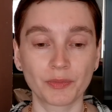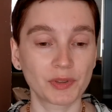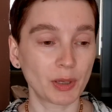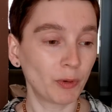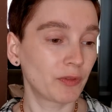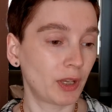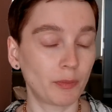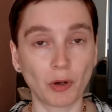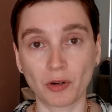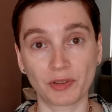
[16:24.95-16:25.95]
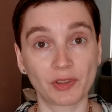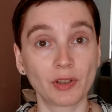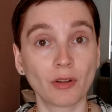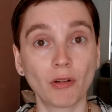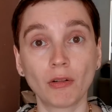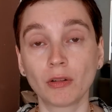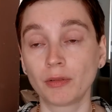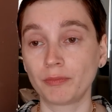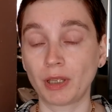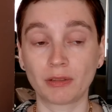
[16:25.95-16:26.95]
Some of them are
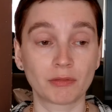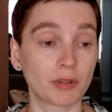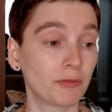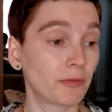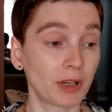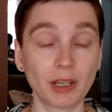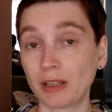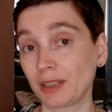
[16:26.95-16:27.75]
single and free,